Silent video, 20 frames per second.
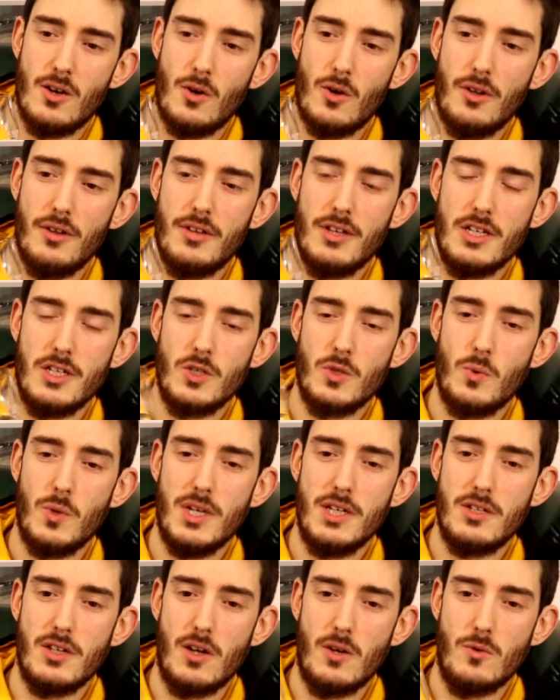all of these
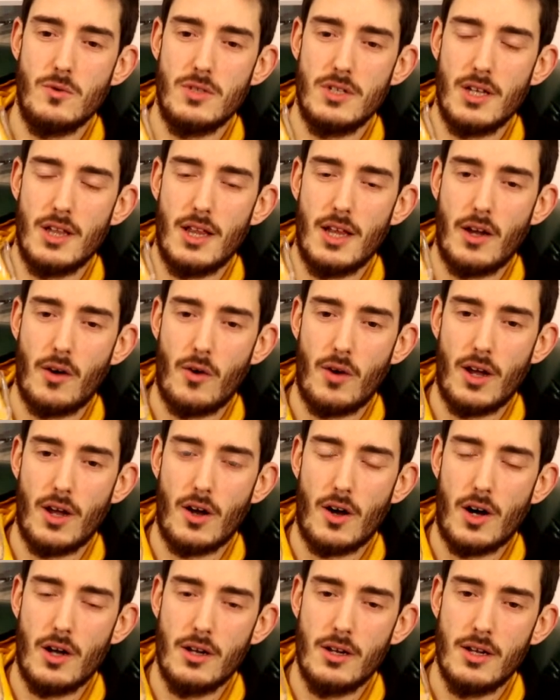sweet tones are lingering
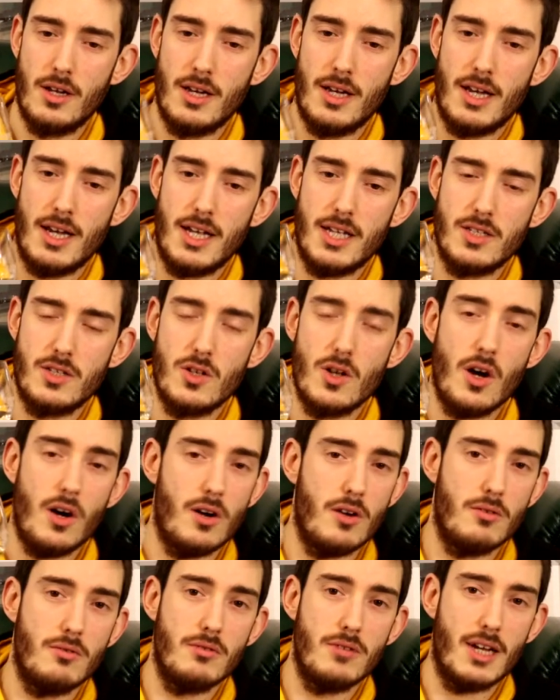on. It's
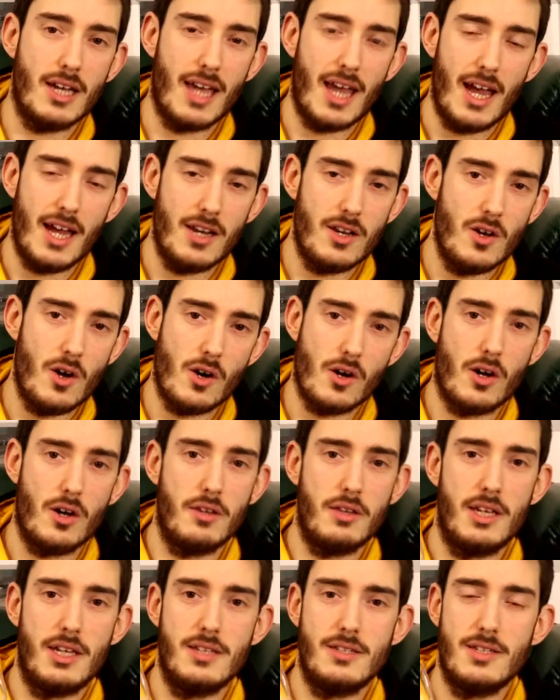not
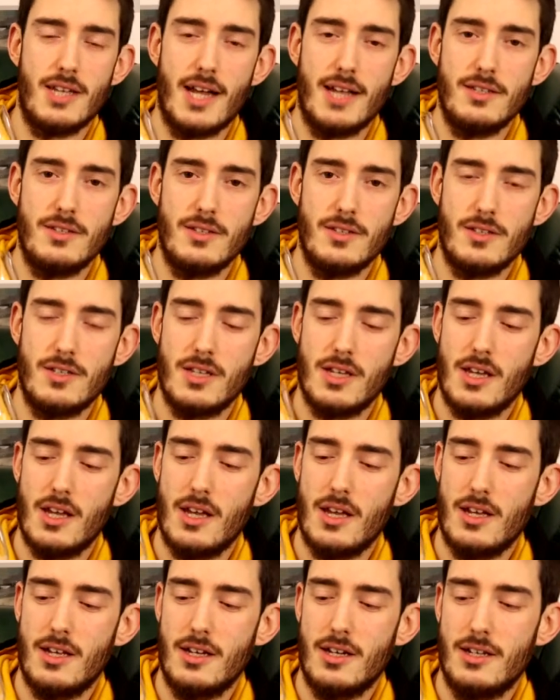got the
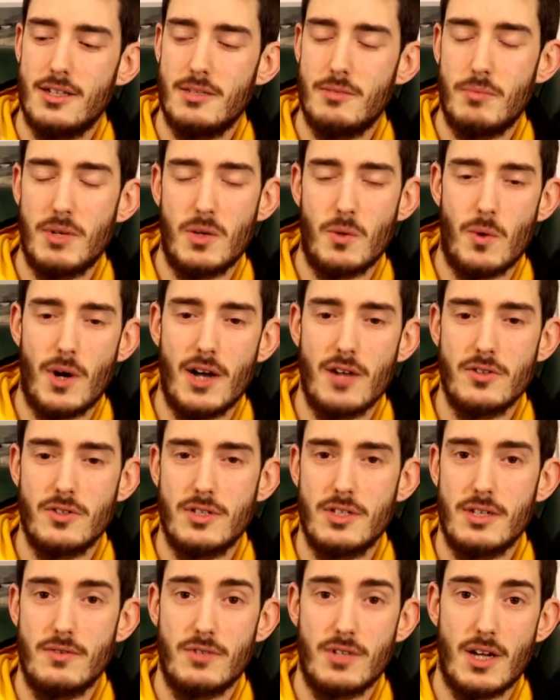intensity. It's been a while
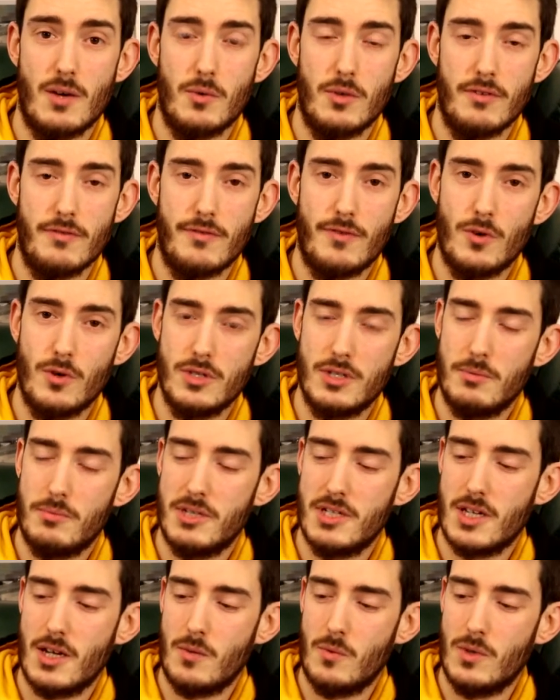since I've sat with a
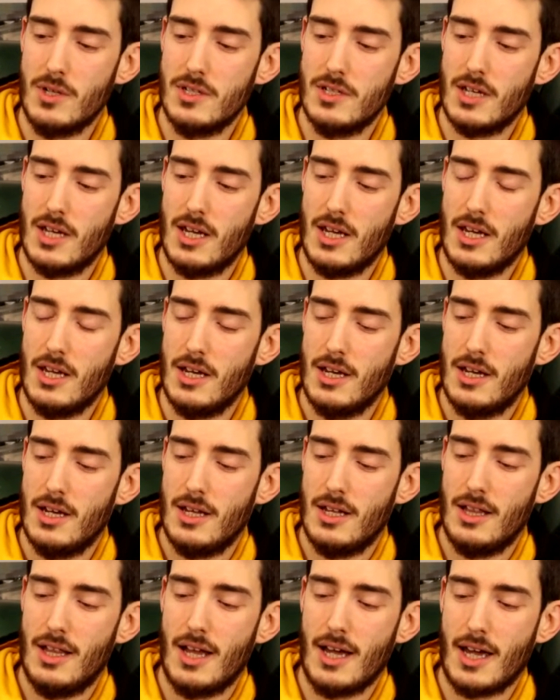40% whiskey
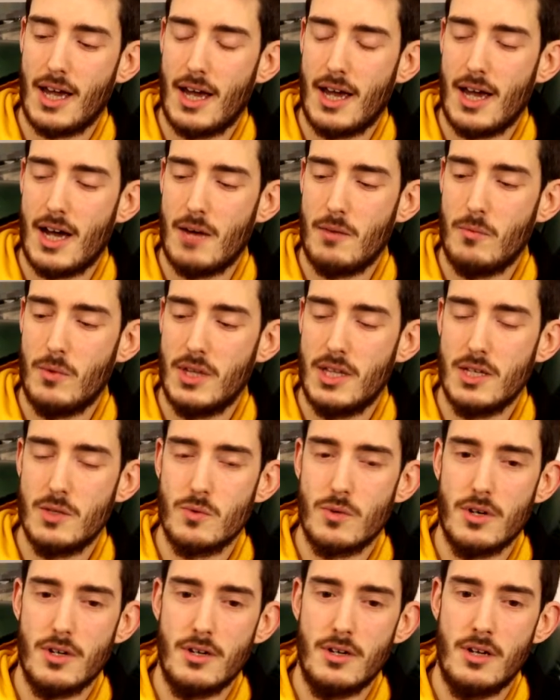like I am with
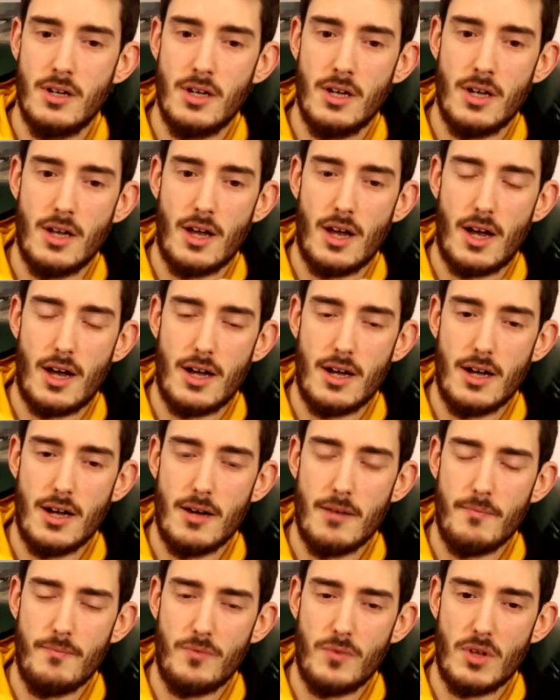this one,
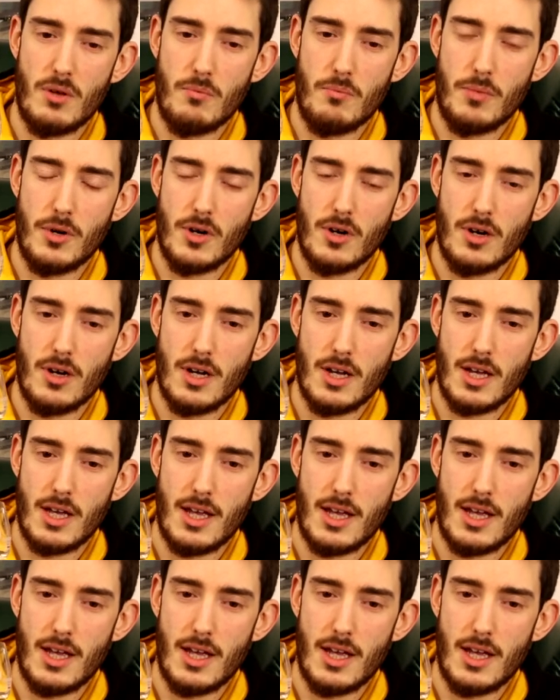but